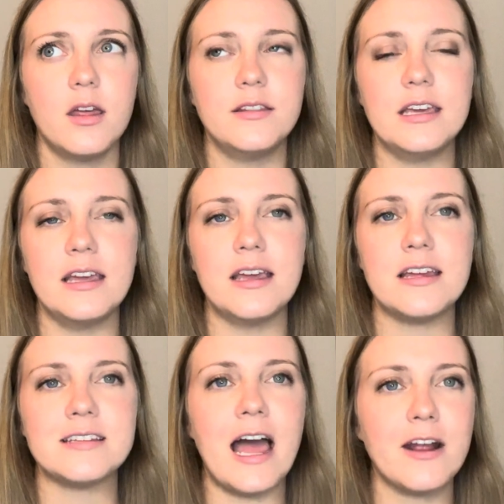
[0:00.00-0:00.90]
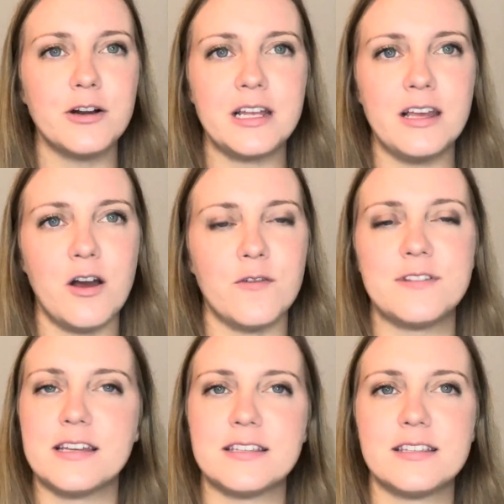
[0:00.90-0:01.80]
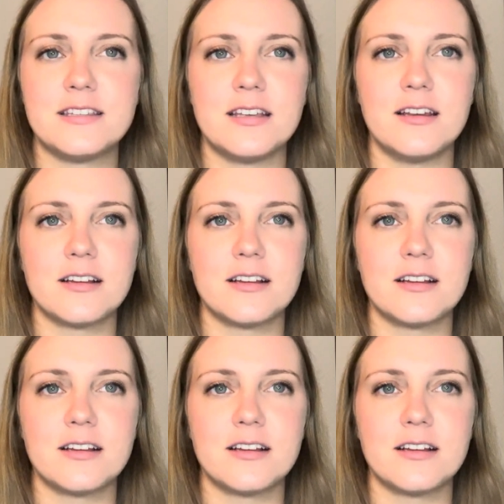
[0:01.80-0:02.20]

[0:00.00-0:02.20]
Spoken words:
the entirety of this